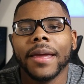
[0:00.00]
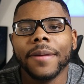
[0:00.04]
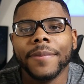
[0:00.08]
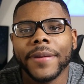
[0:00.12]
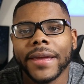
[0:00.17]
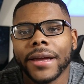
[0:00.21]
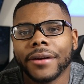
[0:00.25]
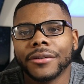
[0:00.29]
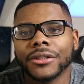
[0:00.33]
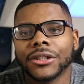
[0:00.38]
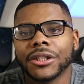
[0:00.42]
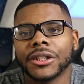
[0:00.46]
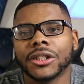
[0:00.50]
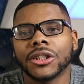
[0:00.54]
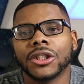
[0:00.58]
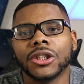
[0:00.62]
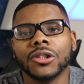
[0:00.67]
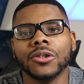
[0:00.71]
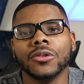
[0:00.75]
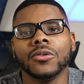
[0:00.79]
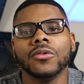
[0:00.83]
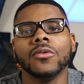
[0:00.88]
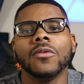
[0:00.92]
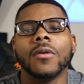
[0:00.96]
maybe I was just
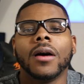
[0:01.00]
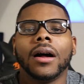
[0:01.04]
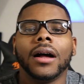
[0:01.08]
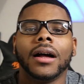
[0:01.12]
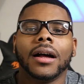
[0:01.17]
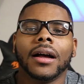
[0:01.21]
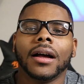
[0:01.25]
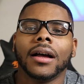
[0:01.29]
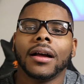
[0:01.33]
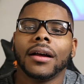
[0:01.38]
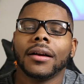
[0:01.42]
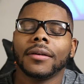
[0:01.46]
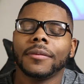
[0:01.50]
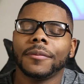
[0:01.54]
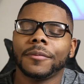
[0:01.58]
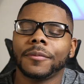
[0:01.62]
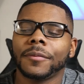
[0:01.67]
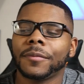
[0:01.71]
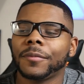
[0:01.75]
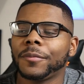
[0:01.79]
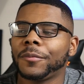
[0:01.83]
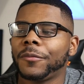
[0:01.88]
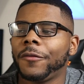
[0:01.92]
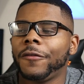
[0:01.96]
too
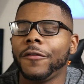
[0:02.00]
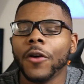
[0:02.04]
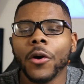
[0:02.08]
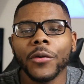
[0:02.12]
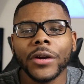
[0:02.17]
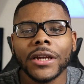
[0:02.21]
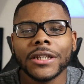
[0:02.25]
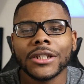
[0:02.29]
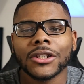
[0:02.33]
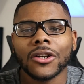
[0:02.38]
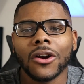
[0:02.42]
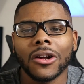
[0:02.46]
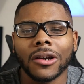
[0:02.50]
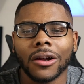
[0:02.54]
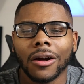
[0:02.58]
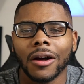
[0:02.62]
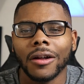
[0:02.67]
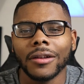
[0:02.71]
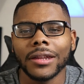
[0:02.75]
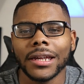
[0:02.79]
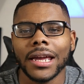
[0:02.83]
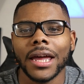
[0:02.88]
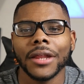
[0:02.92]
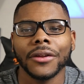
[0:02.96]
focused on
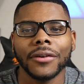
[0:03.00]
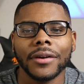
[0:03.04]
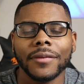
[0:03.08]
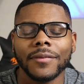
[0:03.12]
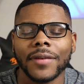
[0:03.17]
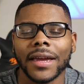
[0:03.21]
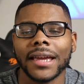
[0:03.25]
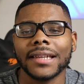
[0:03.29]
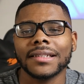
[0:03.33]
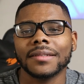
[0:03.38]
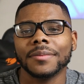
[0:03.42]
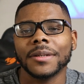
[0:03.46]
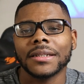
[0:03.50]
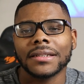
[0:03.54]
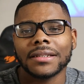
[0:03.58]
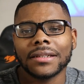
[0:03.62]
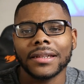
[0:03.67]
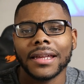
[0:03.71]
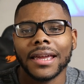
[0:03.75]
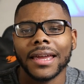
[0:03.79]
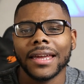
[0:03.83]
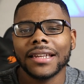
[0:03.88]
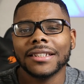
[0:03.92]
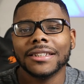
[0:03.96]
all the other advancements
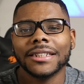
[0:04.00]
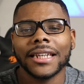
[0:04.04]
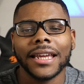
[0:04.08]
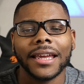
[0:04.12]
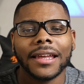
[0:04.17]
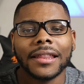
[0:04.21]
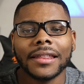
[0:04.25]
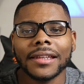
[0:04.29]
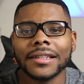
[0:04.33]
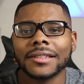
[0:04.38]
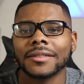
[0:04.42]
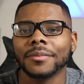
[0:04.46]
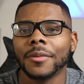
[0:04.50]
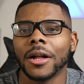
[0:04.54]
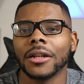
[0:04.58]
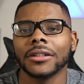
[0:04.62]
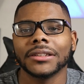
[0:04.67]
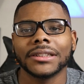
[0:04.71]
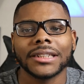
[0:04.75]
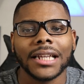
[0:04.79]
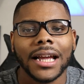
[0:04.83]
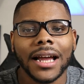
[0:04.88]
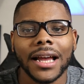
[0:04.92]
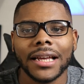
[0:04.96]
in the headset, the
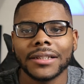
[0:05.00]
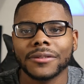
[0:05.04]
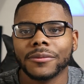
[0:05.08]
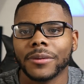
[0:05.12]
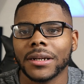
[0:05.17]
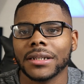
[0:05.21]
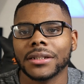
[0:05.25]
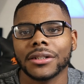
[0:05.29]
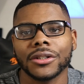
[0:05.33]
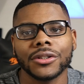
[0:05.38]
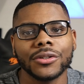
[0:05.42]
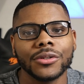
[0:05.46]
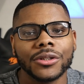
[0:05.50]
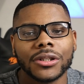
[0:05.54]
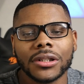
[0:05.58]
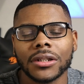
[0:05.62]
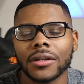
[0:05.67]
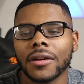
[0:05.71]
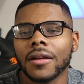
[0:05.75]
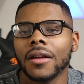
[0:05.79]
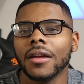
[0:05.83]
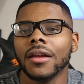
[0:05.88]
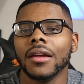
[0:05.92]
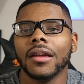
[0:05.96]
smaller size,
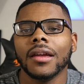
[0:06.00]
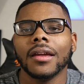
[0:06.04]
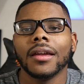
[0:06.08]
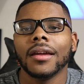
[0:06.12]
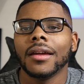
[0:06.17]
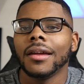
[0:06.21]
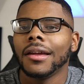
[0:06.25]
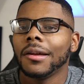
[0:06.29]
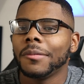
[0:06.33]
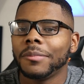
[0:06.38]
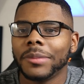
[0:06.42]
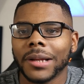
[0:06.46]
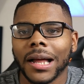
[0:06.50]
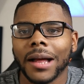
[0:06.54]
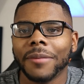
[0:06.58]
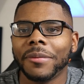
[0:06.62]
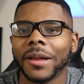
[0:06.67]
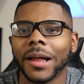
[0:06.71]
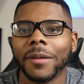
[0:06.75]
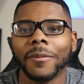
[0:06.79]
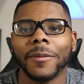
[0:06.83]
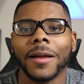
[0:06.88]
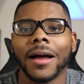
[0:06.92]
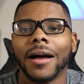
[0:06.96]
resolution, blah,
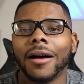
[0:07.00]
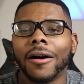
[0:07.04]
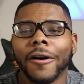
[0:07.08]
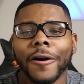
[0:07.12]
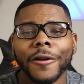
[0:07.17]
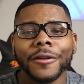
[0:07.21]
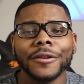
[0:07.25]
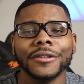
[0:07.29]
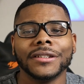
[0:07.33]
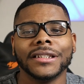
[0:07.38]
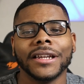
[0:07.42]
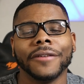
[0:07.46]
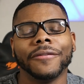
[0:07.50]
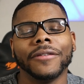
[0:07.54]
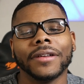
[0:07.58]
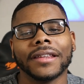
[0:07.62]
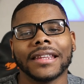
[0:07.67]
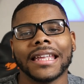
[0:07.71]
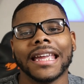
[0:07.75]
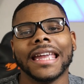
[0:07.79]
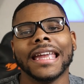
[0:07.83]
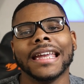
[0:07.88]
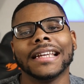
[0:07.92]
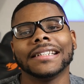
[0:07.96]
blah, blah, all those
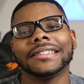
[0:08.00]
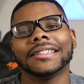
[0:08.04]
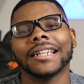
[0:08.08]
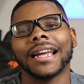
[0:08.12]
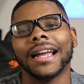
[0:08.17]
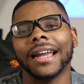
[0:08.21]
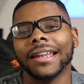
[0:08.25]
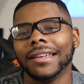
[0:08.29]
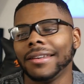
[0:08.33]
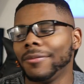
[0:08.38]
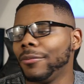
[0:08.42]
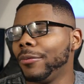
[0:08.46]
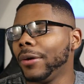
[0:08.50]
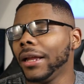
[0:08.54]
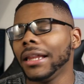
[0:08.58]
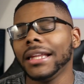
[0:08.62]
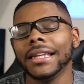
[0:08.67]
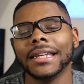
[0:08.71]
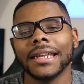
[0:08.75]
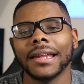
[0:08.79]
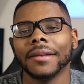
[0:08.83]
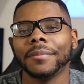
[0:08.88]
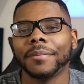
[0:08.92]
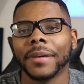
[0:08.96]
different things. I
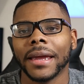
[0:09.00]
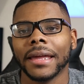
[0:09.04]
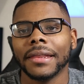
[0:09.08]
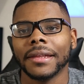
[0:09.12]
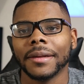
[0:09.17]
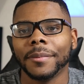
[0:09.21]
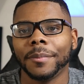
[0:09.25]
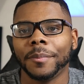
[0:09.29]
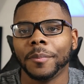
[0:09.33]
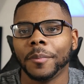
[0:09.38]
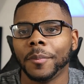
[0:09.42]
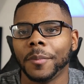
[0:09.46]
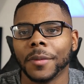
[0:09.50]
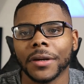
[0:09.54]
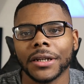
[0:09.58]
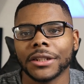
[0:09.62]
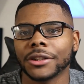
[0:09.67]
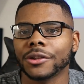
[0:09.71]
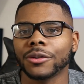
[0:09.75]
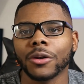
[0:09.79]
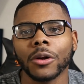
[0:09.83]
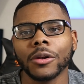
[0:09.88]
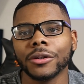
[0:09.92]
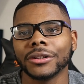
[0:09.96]
really didn't pay the
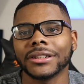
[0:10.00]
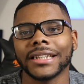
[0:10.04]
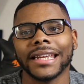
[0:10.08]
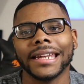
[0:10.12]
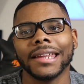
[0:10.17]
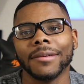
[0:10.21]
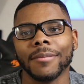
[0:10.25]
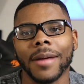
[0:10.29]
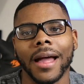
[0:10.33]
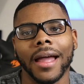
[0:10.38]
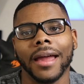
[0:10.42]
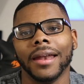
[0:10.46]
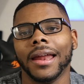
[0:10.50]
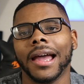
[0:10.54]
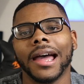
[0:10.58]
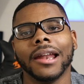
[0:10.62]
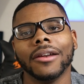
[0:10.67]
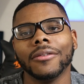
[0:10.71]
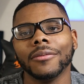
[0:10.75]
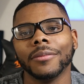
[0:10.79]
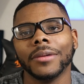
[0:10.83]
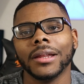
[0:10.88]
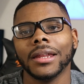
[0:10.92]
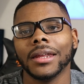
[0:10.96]
controllers any mind.
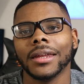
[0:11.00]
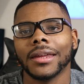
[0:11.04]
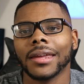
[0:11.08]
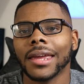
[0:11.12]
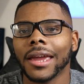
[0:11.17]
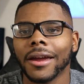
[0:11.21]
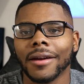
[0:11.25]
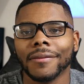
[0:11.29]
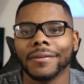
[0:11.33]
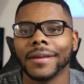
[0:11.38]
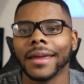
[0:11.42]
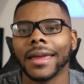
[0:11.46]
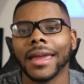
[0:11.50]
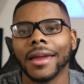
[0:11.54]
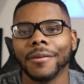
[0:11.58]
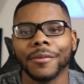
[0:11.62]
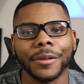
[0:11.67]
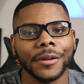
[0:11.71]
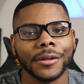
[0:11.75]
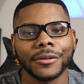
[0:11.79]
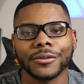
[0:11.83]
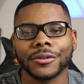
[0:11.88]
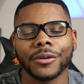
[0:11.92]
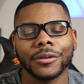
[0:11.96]
I don't really care if they
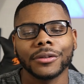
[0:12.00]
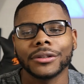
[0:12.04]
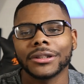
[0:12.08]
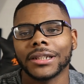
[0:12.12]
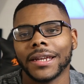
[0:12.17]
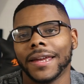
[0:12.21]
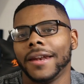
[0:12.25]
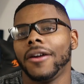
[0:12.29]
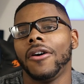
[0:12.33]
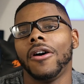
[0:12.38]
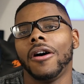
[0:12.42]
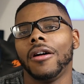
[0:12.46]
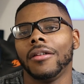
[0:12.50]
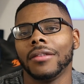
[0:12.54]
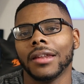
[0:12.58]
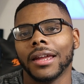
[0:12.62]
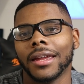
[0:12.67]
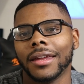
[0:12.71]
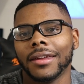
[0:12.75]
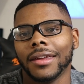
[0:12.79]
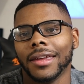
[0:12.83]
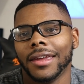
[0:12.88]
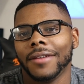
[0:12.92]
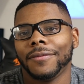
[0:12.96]
came with controllers at all.
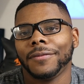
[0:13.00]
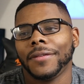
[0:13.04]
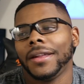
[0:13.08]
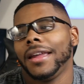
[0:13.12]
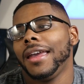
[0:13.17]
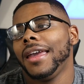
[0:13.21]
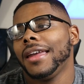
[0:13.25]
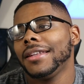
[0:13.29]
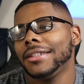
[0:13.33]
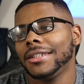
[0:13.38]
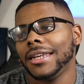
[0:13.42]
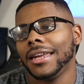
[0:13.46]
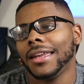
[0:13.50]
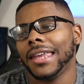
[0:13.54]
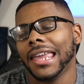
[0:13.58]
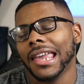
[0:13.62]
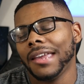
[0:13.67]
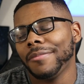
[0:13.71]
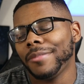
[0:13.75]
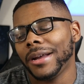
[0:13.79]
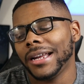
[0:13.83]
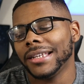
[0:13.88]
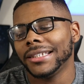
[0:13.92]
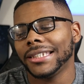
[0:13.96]
Like if the headset
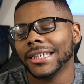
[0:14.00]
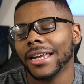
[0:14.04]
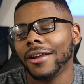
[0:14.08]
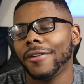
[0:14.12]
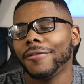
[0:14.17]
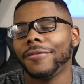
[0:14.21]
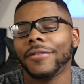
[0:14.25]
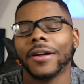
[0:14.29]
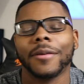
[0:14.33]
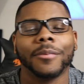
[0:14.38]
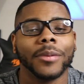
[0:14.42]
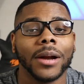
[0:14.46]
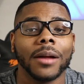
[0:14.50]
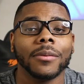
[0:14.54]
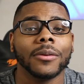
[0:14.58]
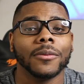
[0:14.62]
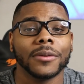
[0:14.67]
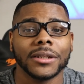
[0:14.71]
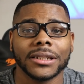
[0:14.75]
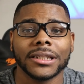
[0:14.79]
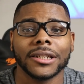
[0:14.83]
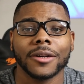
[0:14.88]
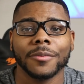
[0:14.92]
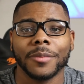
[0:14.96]
came by itself, I
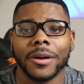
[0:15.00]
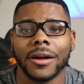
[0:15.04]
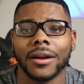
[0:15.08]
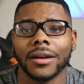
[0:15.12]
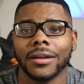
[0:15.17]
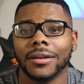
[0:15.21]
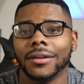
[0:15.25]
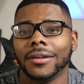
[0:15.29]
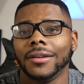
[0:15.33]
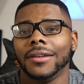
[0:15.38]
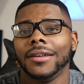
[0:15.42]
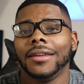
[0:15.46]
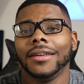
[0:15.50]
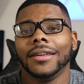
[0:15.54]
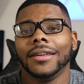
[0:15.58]
probably would have still bought it.